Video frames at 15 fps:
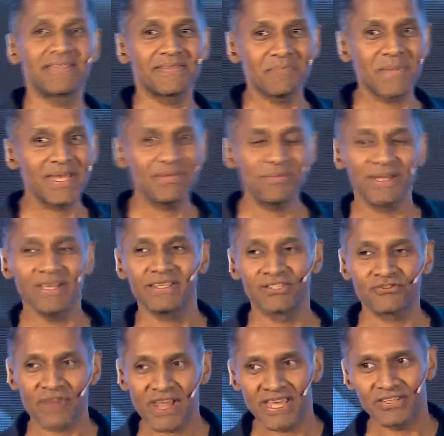many, many,
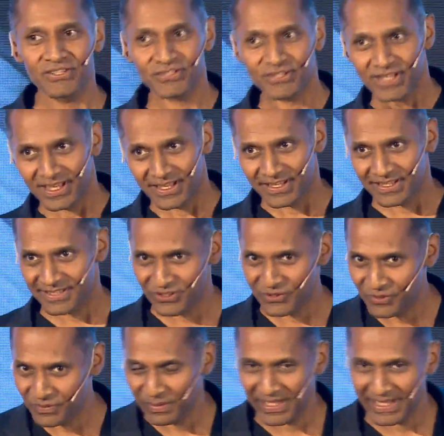many strange things
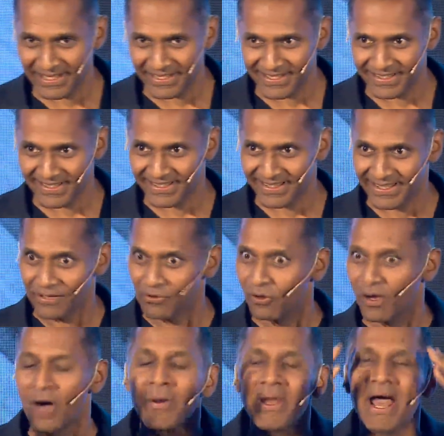that took place.
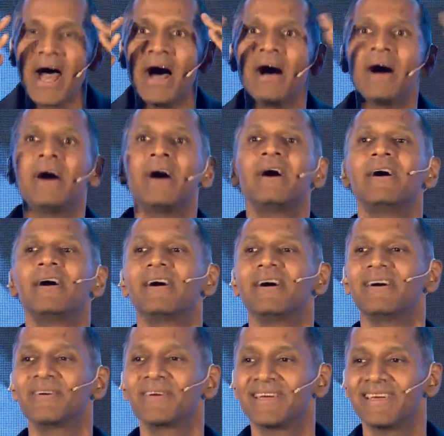I went,
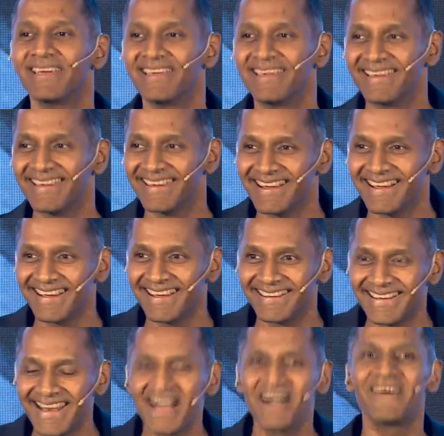ah, okay, you
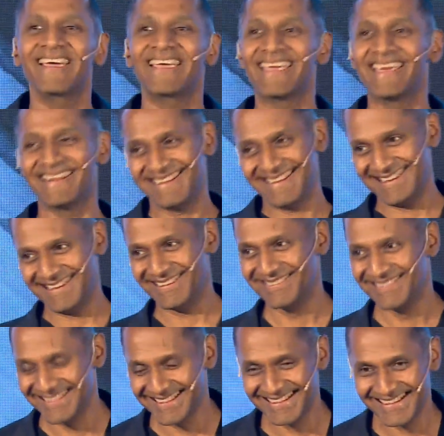know, now I get it, you
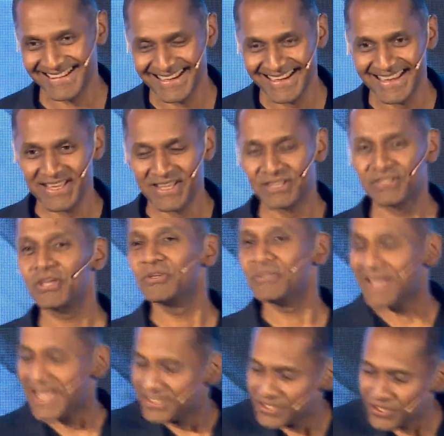know.
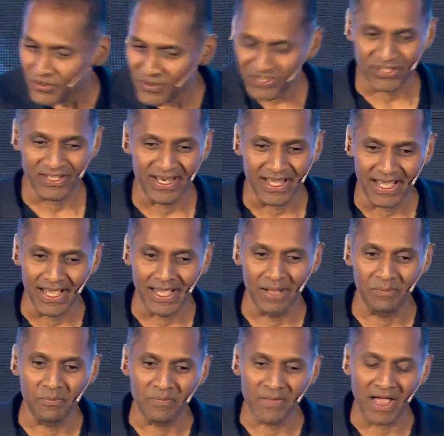So to answer your question,
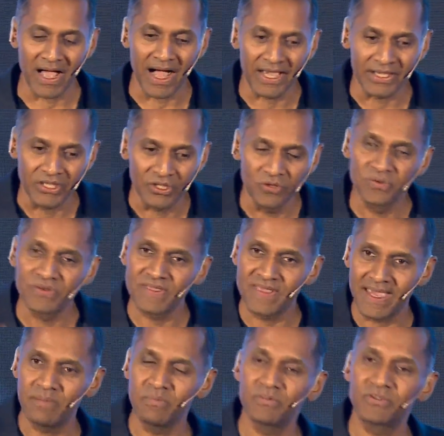I
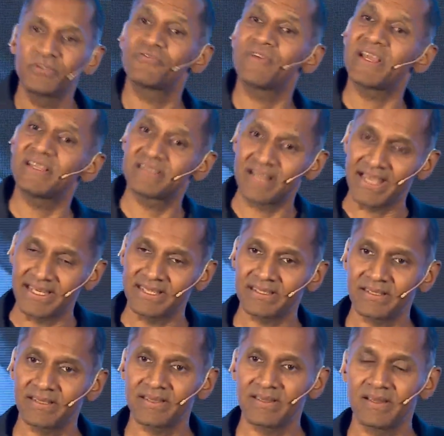use them to
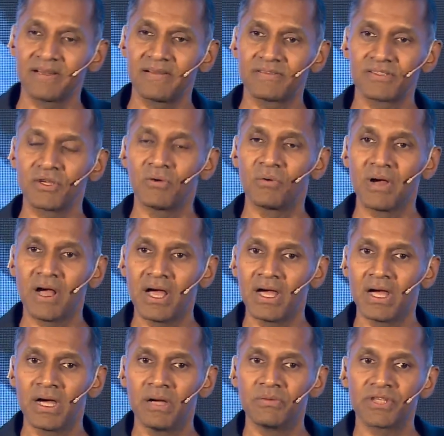translate. So,
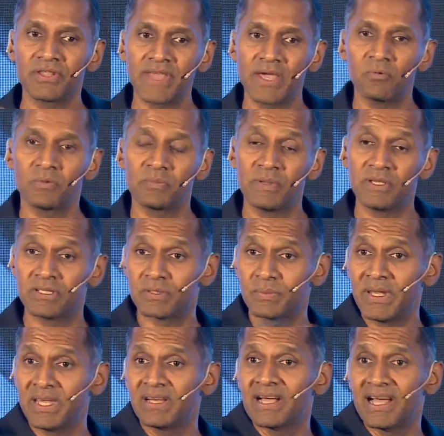so they would
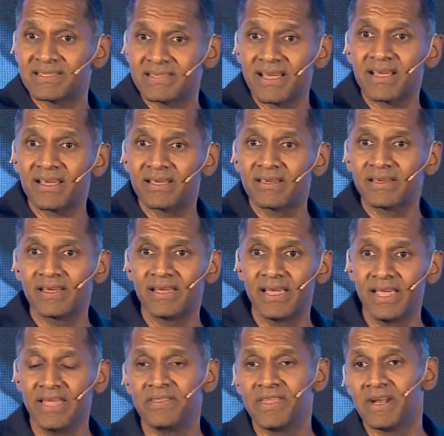speak in Kazakh,
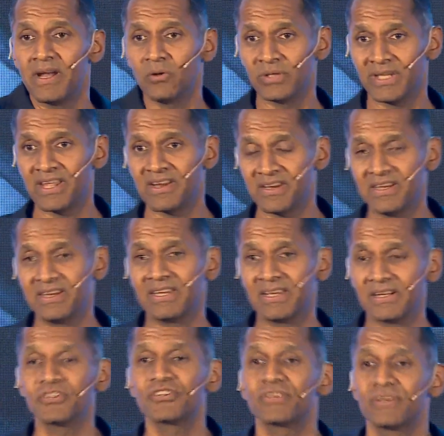and then I would get it in
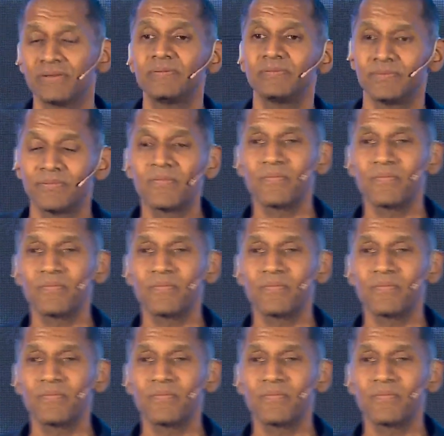English.